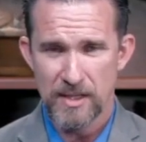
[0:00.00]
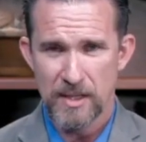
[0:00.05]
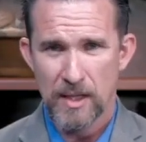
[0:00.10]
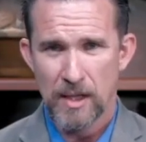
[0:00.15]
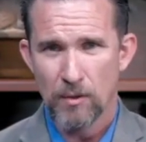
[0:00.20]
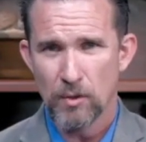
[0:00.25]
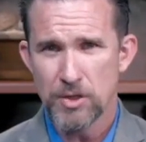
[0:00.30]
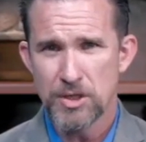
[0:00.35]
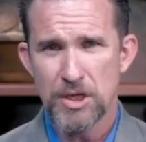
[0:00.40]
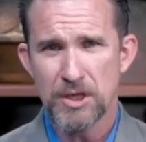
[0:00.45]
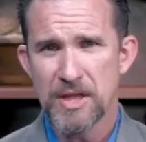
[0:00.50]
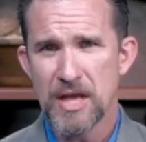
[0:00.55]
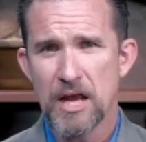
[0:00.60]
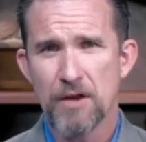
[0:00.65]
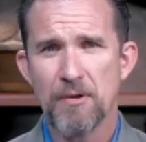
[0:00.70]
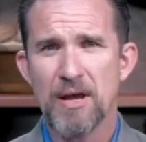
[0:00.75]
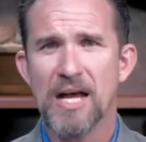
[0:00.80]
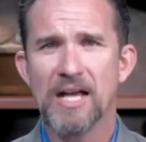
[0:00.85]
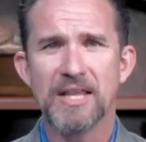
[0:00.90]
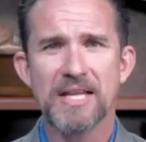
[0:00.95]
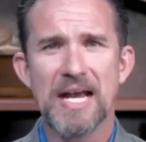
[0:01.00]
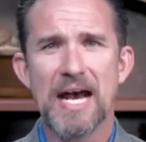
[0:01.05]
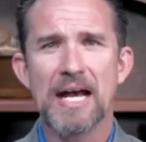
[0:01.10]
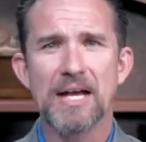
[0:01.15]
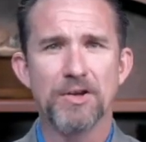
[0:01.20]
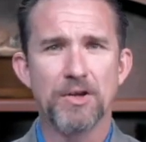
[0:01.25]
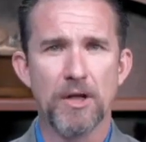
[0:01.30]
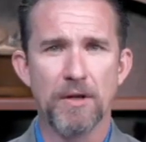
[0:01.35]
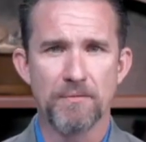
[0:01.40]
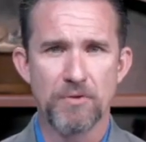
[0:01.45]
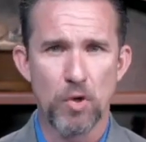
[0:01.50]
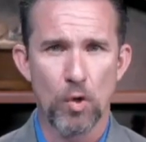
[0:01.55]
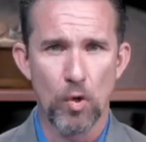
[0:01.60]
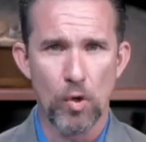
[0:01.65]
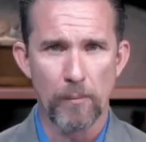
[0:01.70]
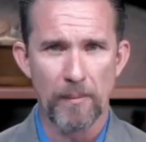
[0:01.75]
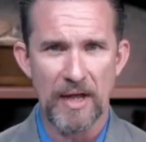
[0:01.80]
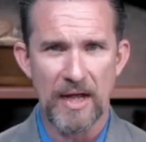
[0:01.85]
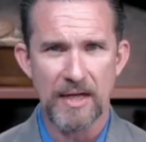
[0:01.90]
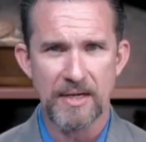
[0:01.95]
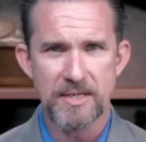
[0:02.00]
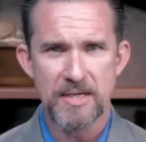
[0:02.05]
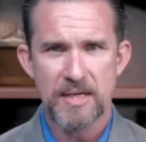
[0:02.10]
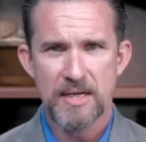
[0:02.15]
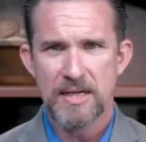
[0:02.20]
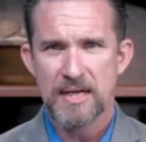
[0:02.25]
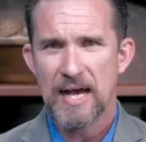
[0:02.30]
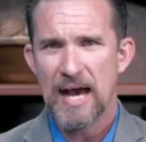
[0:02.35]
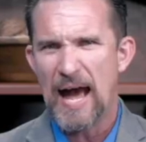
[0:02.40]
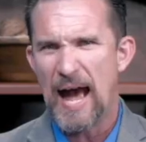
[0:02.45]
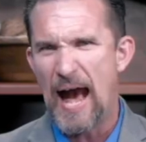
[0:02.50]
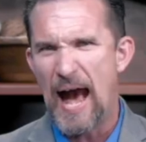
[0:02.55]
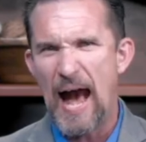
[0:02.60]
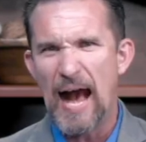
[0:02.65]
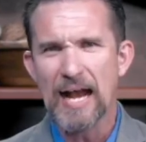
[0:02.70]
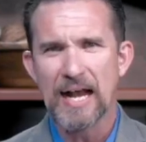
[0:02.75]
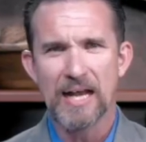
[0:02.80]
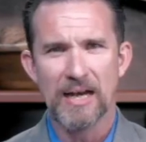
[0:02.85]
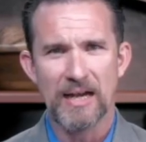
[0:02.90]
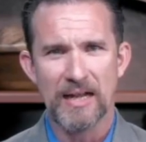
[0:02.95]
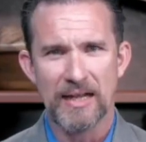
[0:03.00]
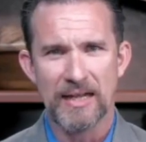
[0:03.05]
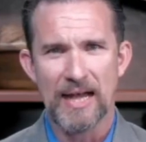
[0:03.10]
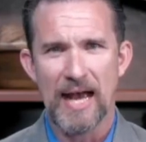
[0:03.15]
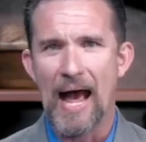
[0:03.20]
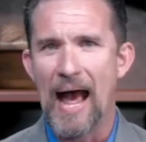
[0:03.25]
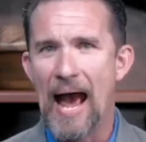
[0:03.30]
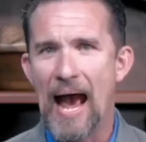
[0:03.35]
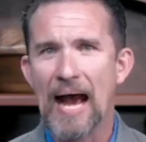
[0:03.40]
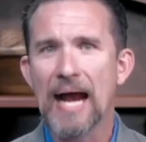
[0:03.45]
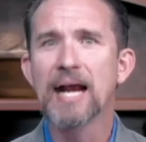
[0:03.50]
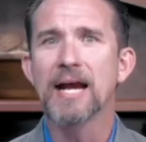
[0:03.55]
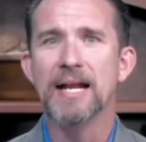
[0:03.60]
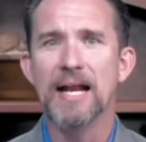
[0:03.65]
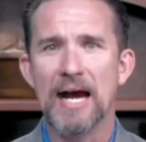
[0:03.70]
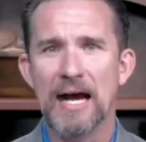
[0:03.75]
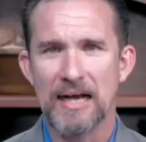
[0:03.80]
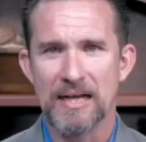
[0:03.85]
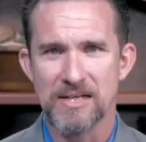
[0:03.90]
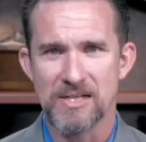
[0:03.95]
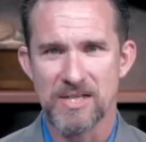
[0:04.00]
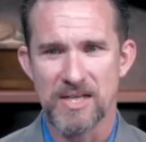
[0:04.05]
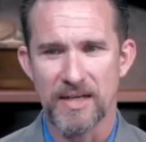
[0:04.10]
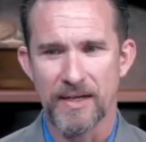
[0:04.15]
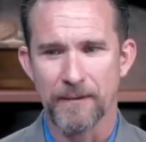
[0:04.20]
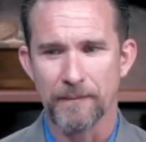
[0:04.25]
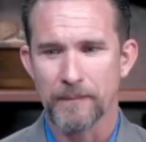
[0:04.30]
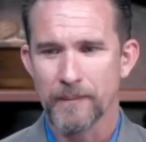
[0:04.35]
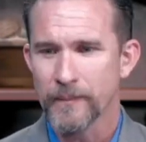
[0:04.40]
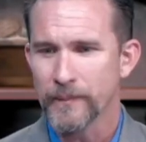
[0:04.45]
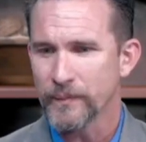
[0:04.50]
I want you to think about the idea of torment agony, agonizing,